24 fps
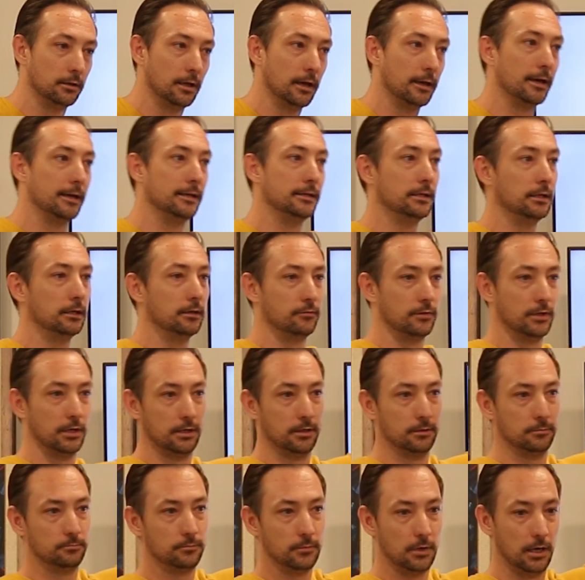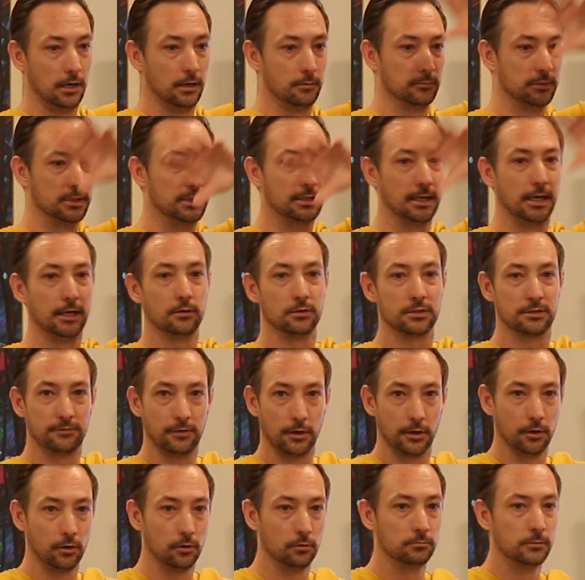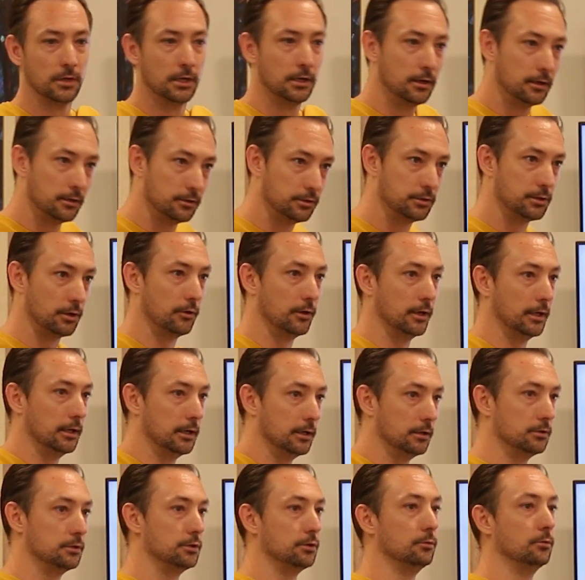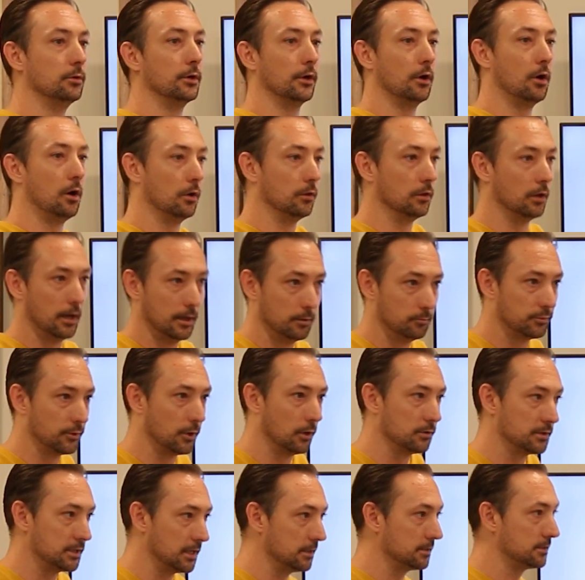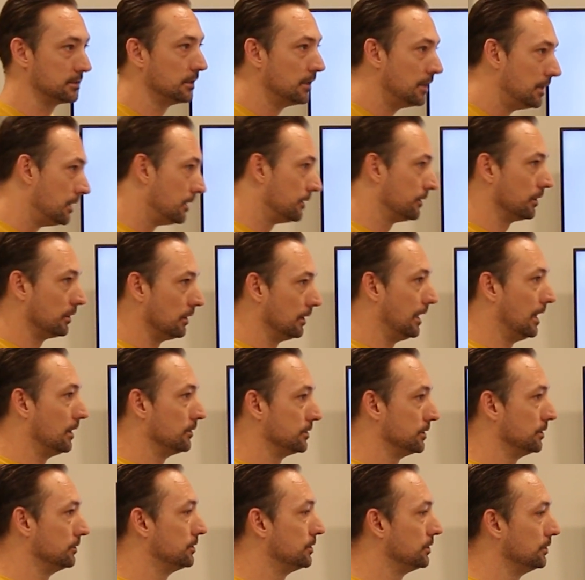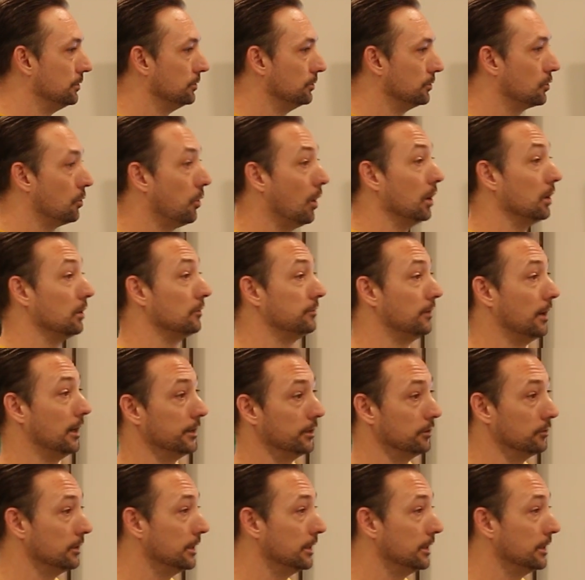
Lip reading: that idea of the sales funnel and turning it into an online process that allows you to qualify your